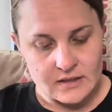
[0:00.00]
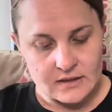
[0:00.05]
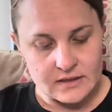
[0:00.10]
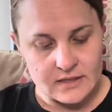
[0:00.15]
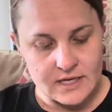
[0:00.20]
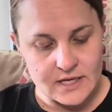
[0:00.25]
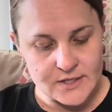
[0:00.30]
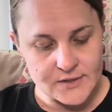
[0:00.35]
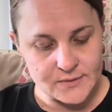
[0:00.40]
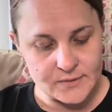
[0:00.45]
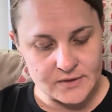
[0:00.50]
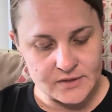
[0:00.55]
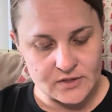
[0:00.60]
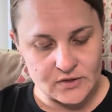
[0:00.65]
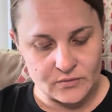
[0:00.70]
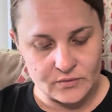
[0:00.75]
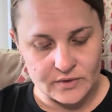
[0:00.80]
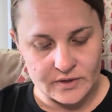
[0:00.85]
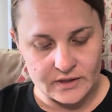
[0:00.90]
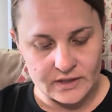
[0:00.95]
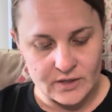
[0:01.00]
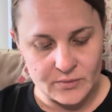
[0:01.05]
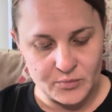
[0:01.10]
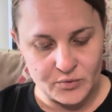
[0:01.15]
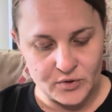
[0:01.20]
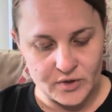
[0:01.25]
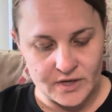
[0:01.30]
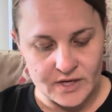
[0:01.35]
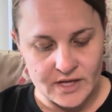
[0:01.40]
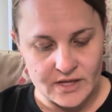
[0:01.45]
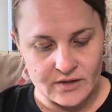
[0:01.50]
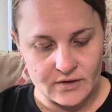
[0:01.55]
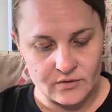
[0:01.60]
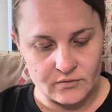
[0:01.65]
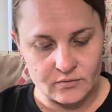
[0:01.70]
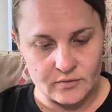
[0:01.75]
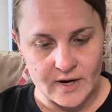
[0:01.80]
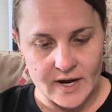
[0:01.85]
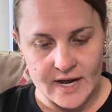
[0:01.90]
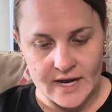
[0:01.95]
These ones are really pretty. They're
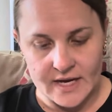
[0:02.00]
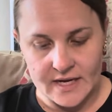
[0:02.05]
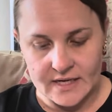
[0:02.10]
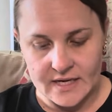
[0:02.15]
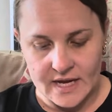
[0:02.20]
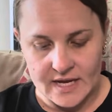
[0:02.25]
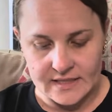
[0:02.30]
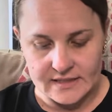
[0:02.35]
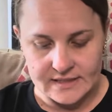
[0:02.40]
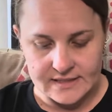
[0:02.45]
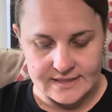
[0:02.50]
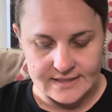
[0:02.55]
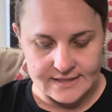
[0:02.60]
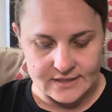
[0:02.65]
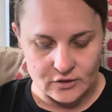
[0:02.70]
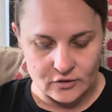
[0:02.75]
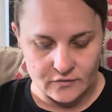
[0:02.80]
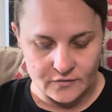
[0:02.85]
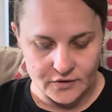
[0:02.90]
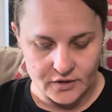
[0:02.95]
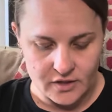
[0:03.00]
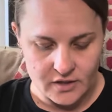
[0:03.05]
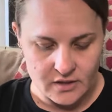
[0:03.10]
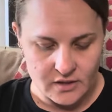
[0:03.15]
red and silver